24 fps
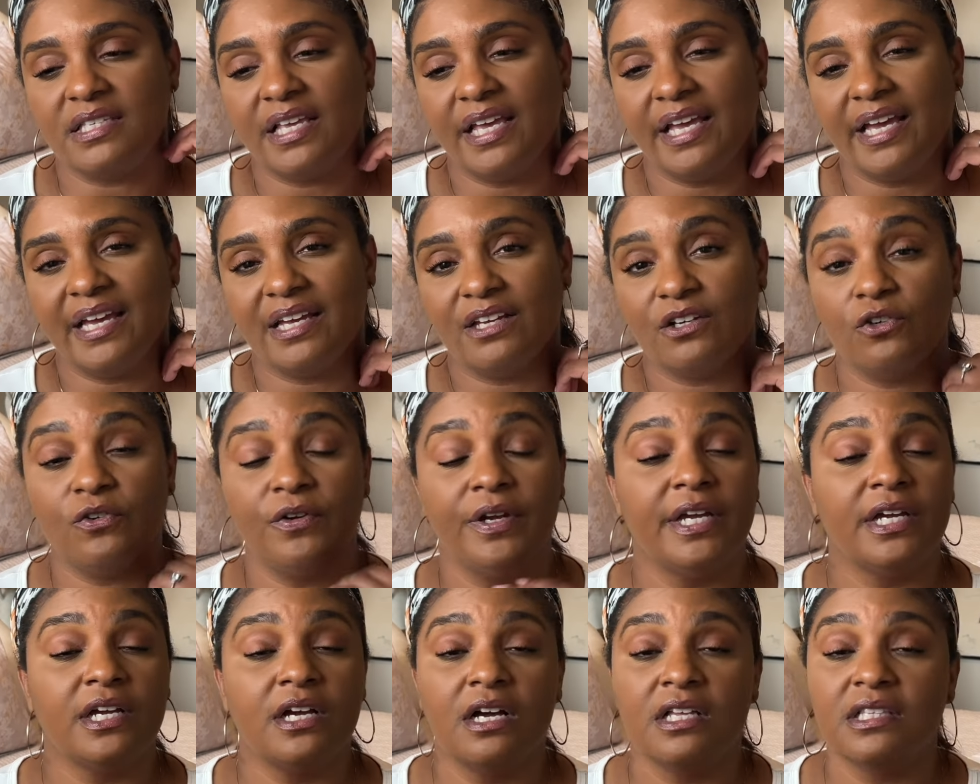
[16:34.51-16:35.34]
and
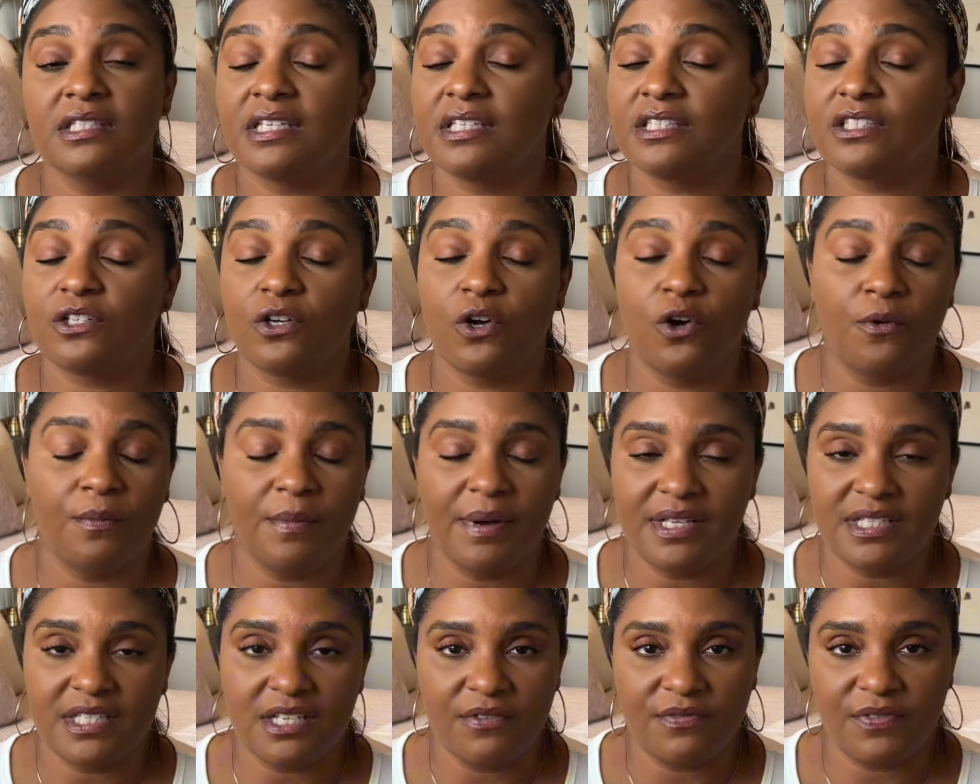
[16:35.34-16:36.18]
create content to hold
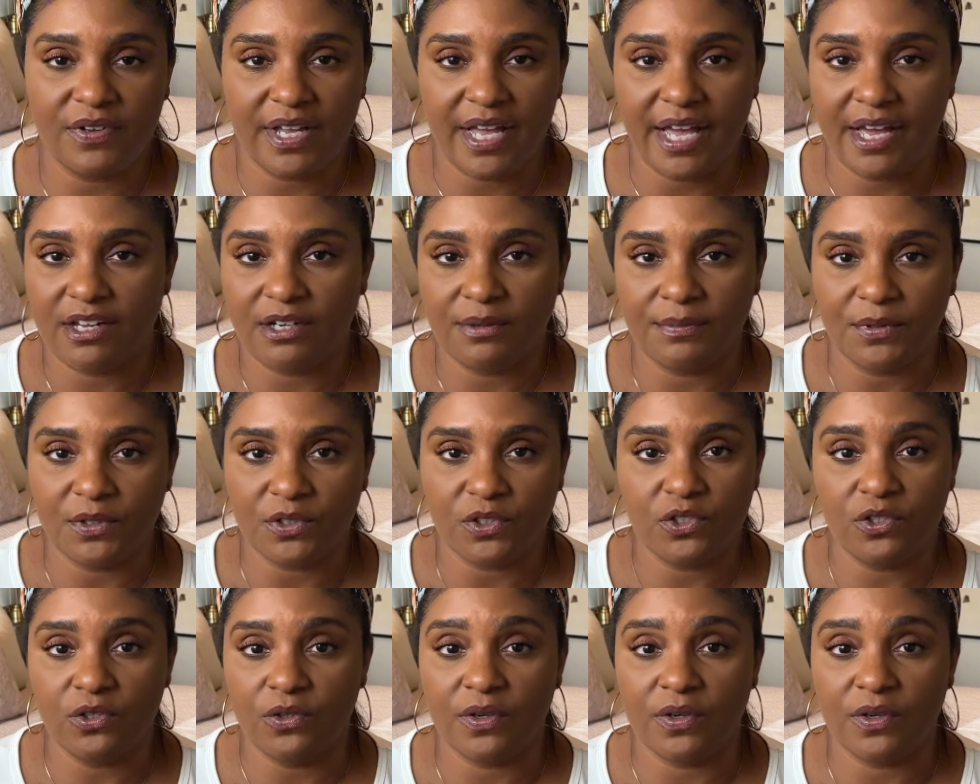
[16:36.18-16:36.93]
myself accountable too,